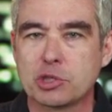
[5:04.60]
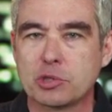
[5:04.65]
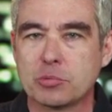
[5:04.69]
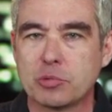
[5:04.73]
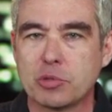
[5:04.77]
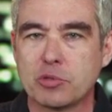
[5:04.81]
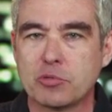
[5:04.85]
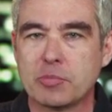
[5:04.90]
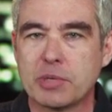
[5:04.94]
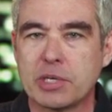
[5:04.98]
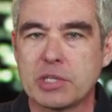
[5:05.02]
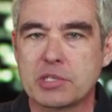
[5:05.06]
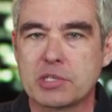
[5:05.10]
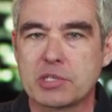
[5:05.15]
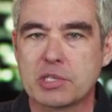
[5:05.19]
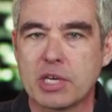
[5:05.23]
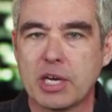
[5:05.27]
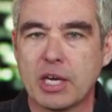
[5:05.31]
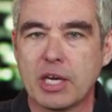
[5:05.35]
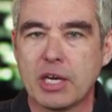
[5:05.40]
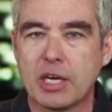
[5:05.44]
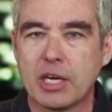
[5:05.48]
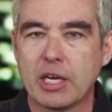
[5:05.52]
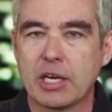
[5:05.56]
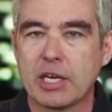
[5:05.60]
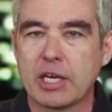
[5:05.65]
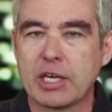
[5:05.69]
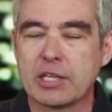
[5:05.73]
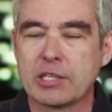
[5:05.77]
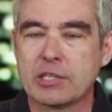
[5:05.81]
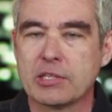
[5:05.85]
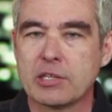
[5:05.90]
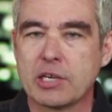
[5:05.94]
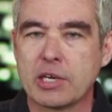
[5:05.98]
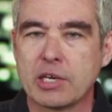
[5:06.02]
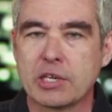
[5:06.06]
movements,
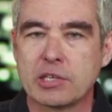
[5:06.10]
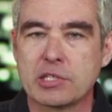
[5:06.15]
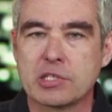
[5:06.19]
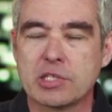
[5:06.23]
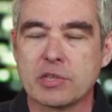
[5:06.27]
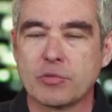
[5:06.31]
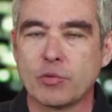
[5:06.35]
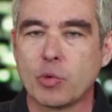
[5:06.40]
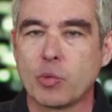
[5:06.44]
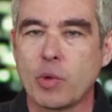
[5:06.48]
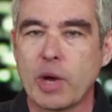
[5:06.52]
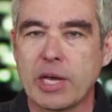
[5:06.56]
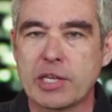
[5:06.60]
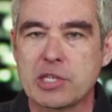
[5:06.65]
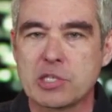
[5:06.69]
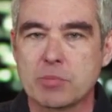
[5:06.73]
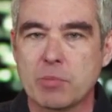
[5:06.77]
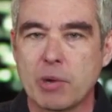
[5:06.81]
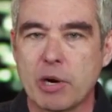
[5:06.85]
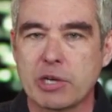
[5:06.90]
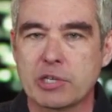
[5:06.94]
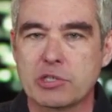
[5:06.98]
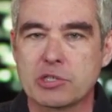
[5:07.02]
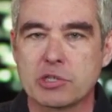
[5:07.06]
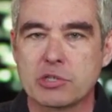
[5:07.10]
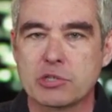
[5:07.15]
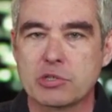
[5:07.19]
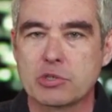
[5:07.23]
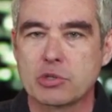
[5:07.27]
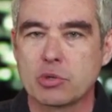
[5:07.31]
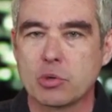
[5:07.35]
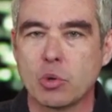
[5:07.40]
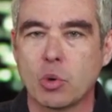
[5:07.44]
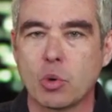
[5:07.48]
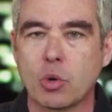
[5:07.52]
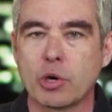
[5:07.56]
in civil rights marches,
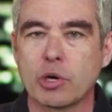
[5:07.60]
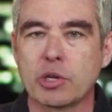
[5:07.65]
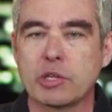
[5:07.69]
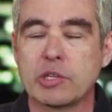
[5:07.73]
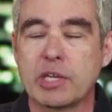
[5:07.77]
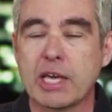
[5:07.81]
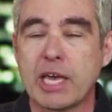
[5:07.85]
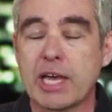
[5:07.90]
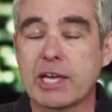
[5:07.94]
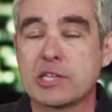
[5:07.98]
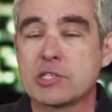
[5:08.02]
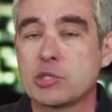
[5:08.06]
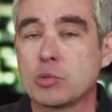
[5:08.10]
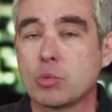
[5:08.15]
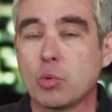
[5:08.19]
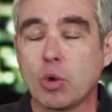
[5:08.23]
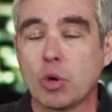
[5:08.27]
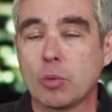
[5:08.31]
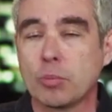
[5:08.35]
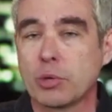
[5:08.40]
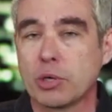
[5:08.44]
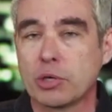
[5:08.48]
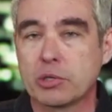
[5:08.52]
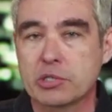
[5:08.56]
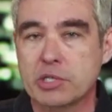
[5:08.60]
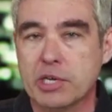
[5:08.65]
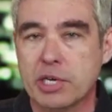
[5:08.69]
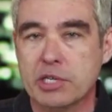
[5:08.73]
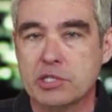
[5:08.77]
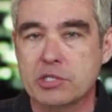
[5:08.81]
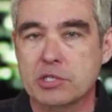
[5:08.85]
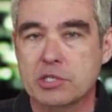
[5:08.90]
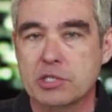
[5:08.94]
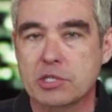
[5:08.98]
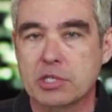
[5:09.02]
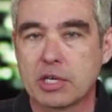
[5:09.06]
or in the anti-war
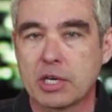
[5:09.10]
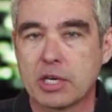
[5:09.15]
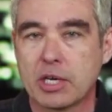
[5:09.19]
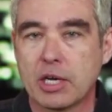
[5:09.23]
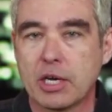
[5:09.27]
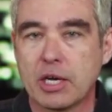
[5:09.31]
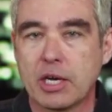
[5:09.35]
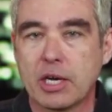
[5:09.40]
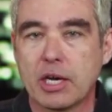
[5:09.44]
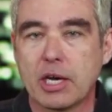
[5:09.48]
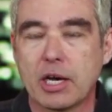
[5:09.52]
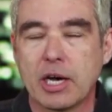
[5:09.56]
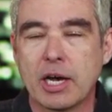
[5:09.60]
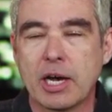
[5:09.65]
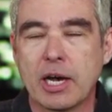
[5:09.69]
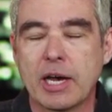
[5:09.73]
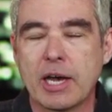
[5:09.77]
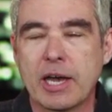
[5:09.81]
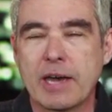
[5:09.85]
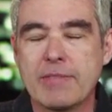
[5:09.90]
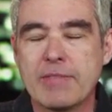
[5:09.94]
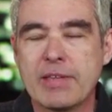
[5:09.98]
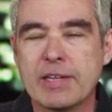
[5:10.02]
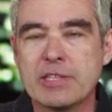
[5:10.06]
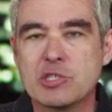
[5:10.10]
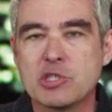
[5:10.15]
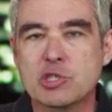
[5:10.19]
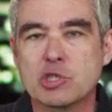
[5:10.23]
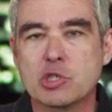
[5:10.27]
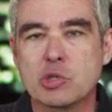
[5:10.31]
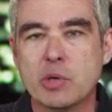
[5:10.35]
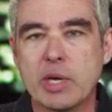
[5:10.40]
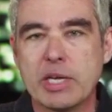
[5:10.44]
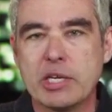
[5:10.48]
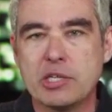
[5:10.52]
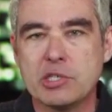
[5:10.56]
protests. And then,
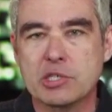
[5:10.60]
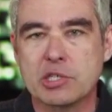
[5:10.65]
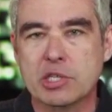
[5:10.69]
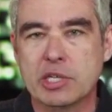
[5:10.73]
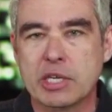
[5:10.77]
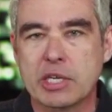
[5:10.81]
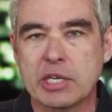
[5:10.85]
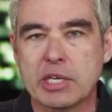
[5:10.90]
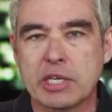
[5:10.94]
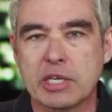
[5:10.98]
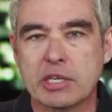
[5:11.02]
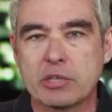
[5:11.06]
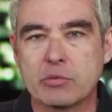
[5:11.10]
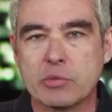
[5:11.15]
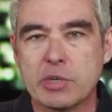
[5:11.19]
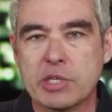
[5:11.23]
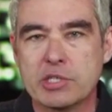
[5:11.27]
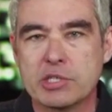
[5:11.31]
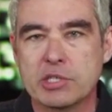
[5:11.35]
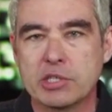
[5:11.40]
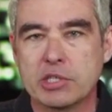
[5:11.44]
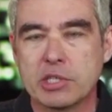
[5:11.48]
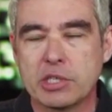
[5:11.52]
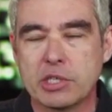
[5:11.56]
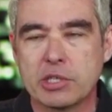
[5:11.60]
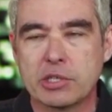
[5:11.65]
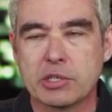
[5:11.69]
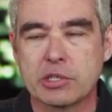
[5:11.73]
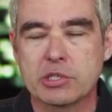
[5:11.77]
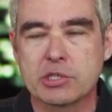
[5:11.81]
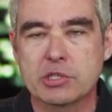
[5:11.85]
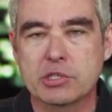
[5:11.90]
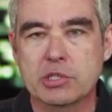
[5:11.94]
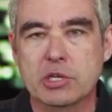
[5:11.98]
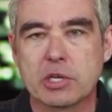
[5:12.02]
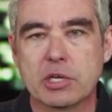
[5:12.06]
strangely, in recent
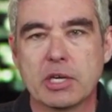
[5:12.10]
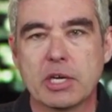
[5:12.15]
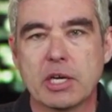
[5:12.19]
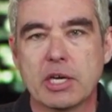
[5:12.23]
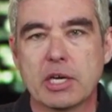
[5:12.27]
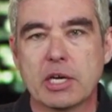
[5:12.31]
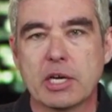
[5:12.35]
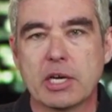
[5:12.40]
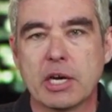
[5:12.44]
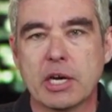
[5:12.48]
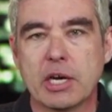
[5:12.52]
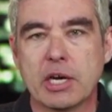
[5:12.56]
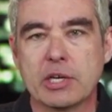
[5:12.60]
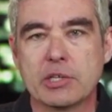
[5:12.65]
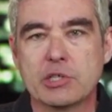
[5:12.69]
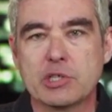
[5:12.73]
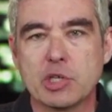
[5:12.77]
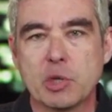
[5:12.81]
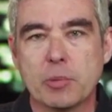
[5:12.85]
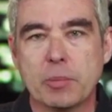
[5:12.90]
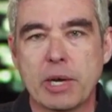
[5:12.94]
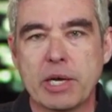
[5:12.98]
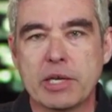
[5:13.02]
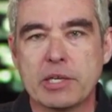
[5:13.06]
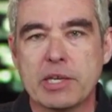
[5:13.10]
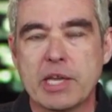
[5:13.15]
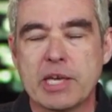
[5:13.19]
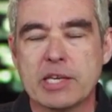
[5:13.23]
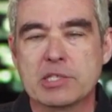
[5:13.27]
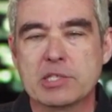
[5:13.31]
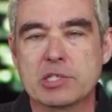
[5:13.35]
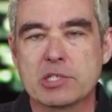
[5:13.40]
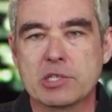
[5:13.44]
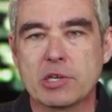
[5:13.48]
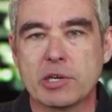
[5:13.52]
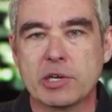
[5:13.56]
years, Joe Biden
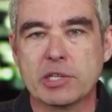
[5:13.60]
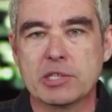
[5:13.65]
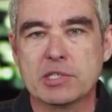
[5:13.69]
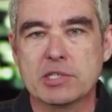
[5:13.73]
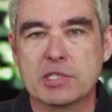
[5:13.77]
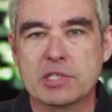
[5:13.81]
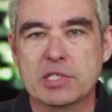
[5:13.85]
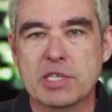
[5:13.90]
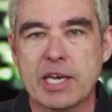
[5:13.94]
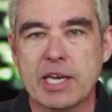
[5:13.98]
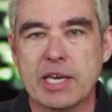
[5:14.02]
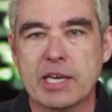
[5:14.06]
has started to say